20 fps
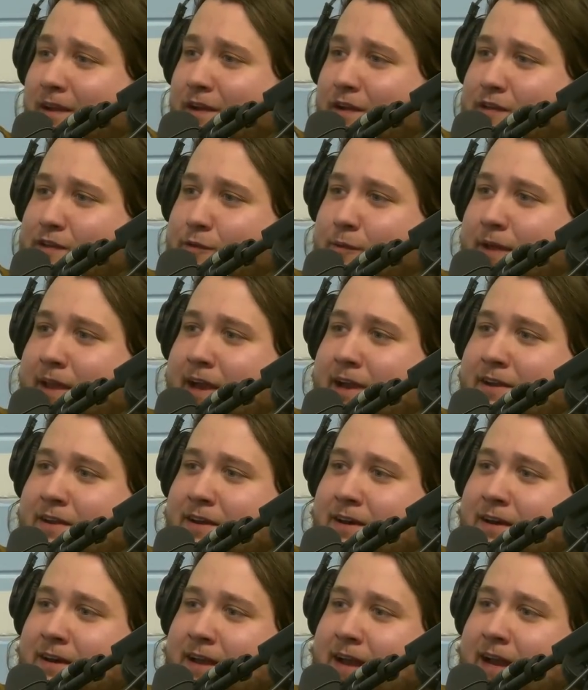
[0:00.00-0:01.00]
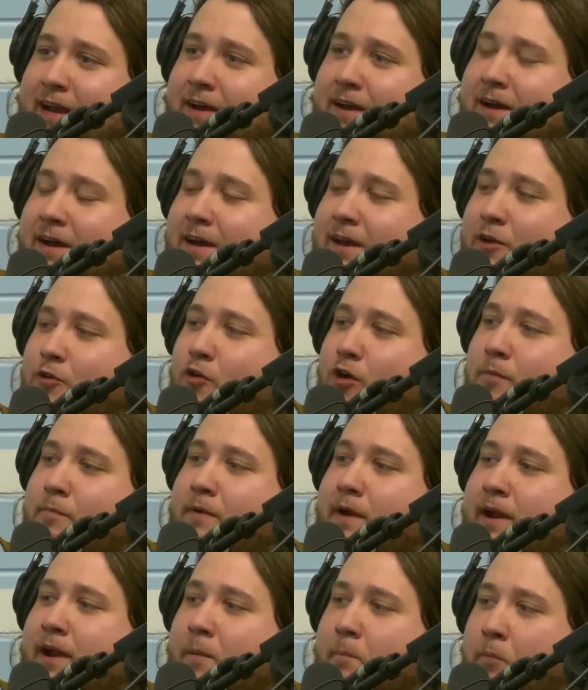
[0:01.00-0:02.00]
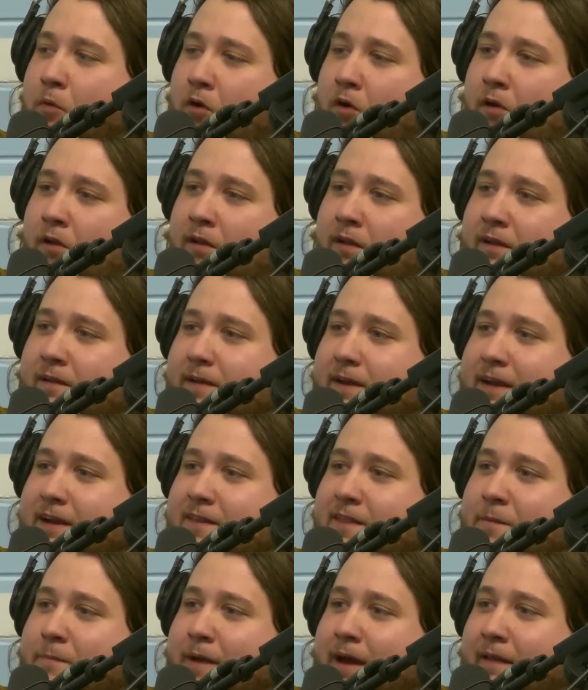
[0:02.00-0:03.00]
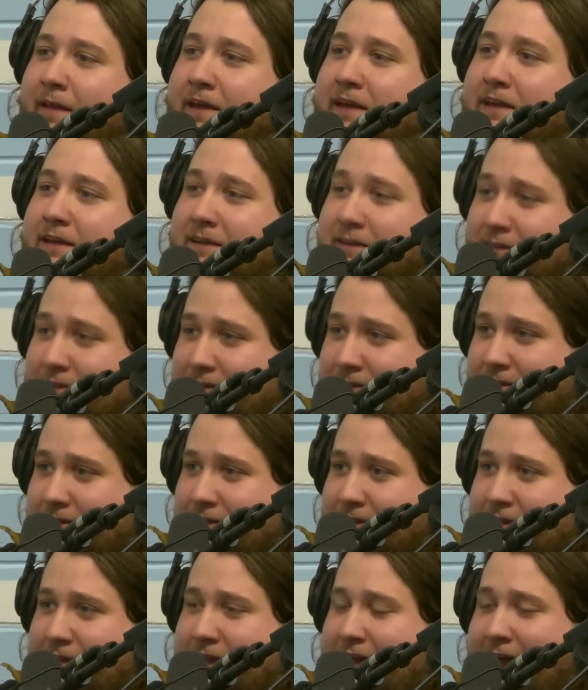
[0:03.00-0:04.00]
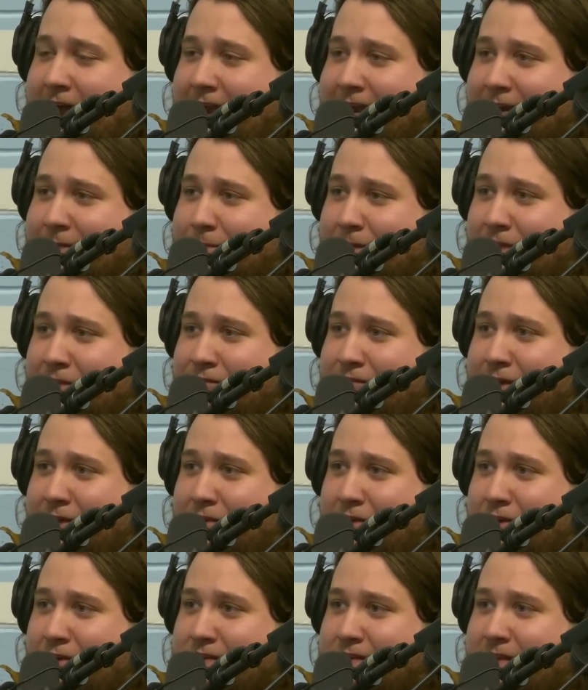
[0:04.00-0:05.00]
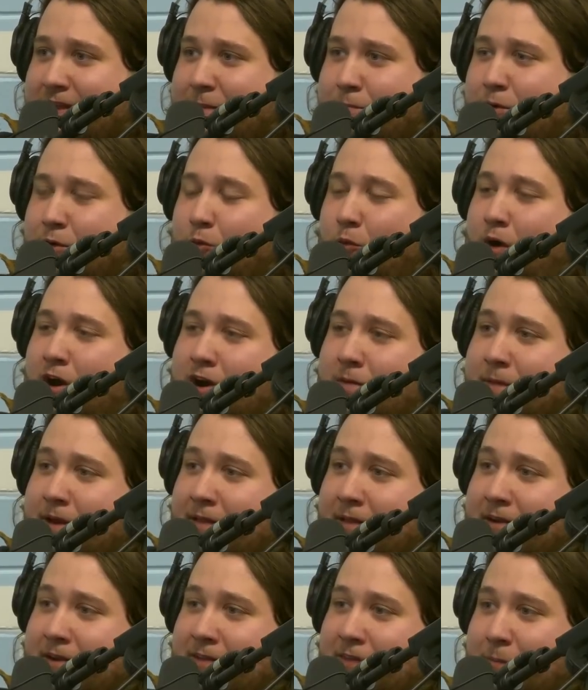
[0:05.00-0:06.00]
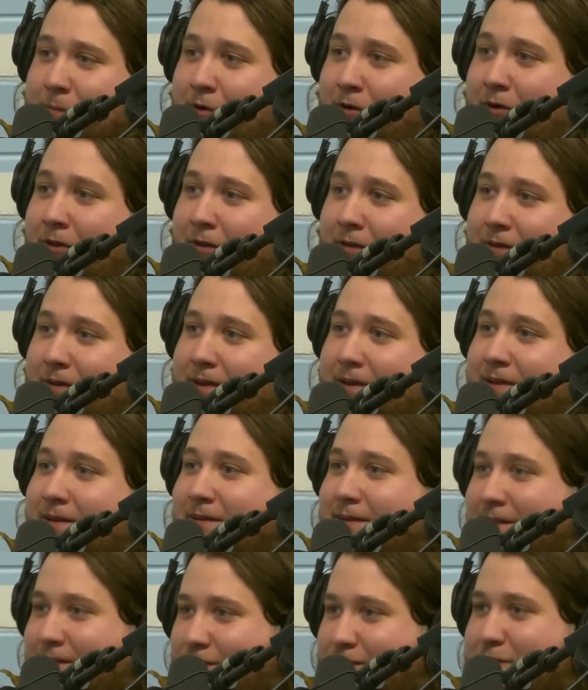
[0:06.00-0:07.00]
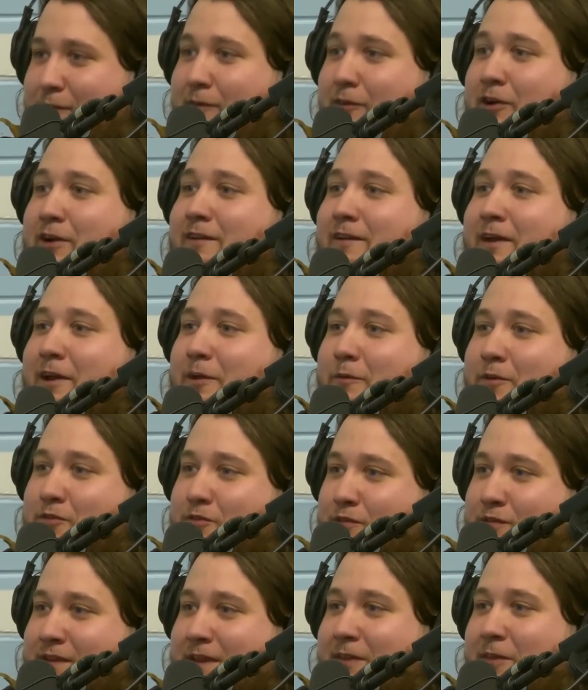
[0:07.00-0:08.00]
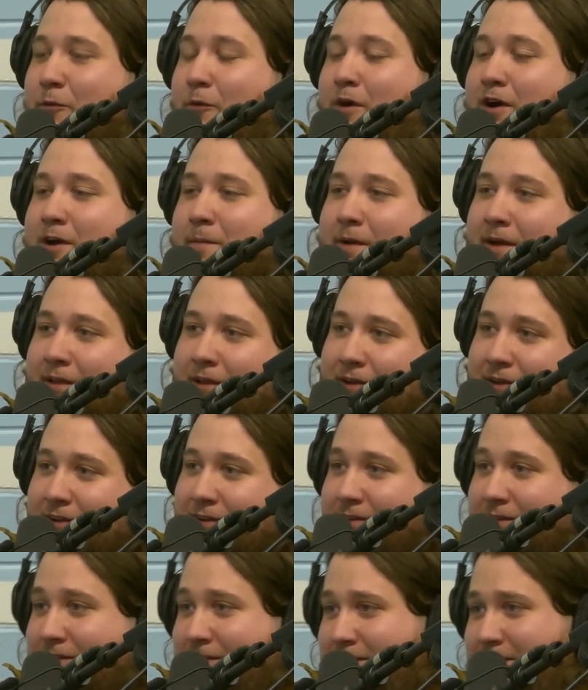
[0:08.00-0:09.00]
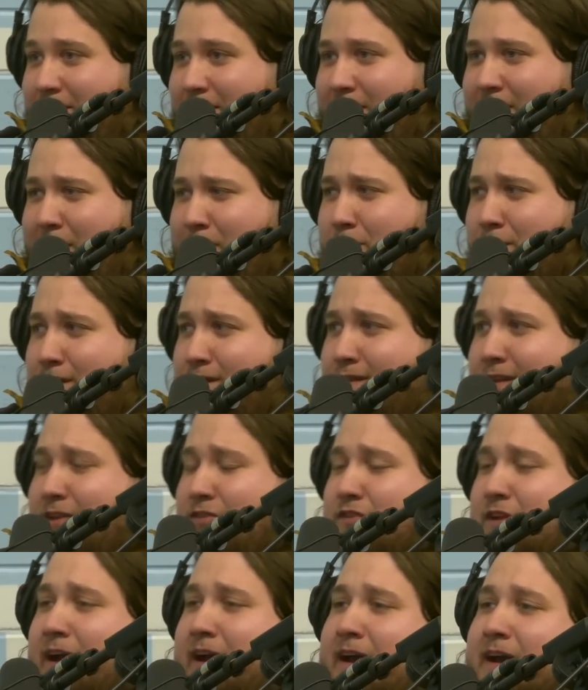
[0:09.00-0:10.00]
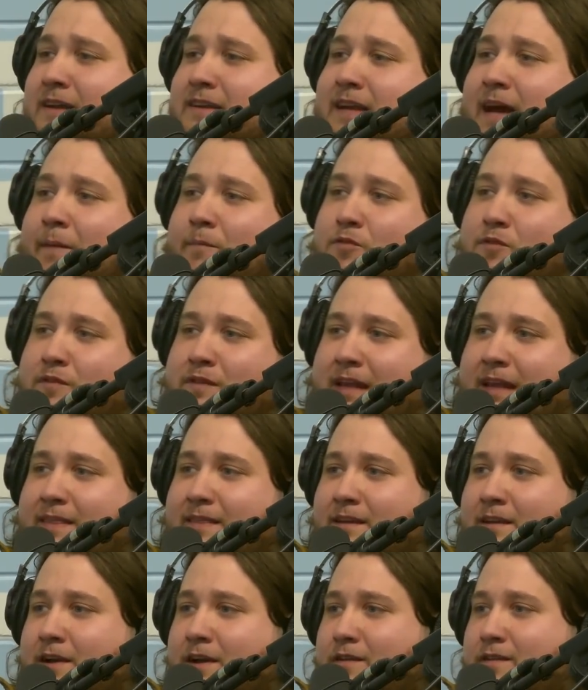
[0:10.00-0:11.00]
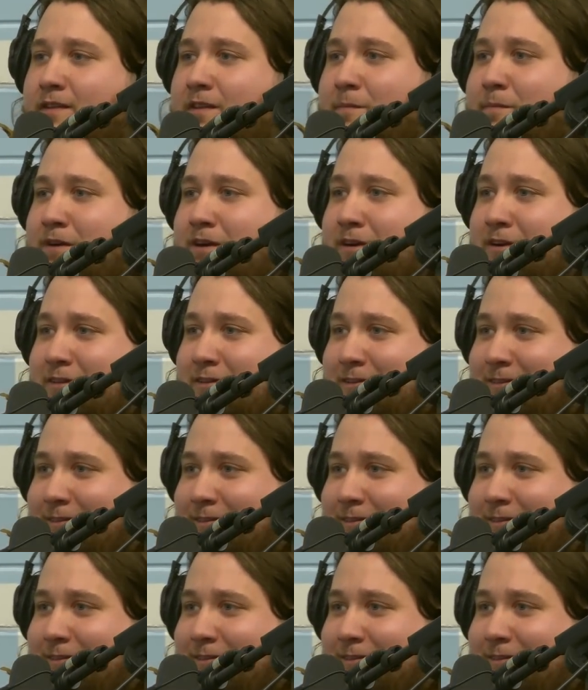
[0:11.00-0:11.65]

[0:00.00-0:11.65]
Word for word: So we had to kind of incorporate a bowl into the belly, hide it by the feathers, and they put watermelon in the bowl, and so it looked like when she was eating the watermelon and they put CGI on top. She was eating the guts of the bird.